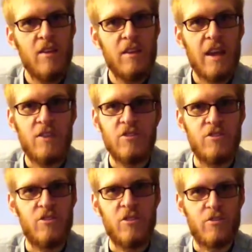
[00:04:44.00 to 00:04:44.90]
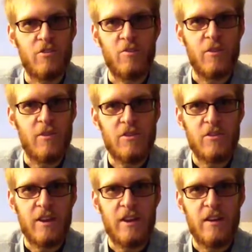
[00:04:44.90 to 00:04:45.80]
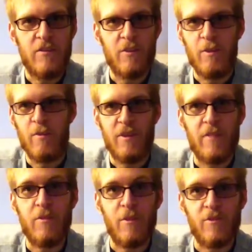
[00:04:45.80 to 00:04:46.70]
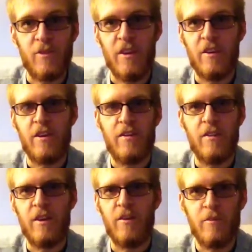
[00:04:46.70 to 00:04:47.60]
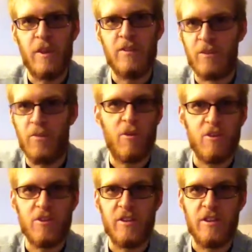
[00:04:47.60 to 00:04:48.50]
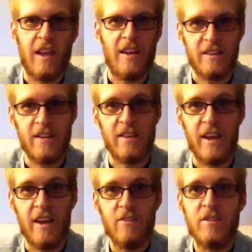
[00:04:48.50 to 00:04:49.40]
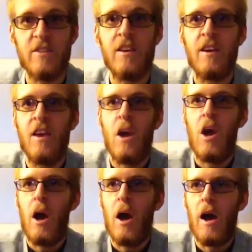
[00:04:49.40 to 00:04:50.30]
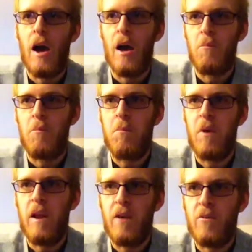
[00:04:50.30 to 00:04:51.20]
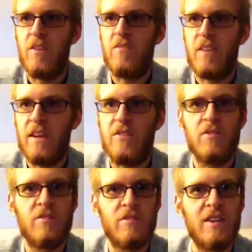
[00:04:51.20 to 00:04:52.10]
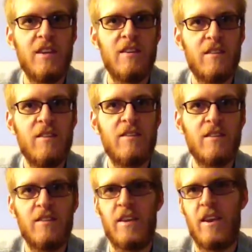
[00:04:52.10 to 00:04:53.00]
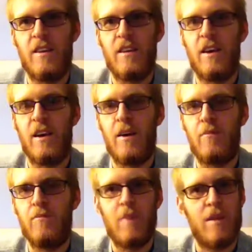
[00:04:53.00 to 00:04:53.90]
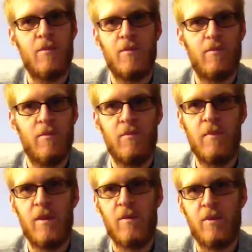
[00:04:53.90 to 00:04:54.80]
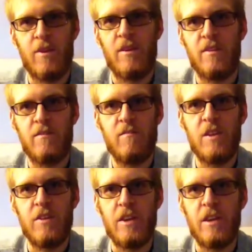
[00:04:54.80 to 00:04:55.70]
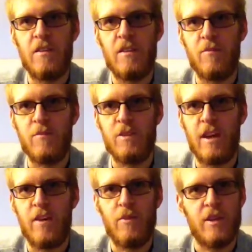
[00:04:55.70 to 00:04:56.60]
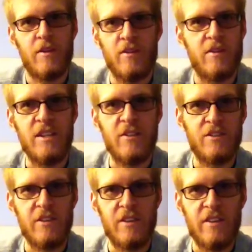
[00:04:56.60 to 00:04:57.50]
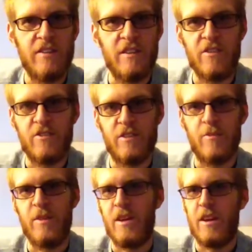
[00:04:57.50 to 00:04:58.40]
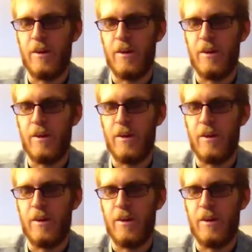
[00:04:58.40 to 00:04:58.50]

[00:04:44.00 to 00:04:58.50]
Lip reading: gangster shooting through the movie screen, if you remember that from the trailer, you know, because of the Aurora shooting, they had to take that out. But I would have liked to have seen that. Maybe when the DVD comes out, we can all see it in deleted scenes or something.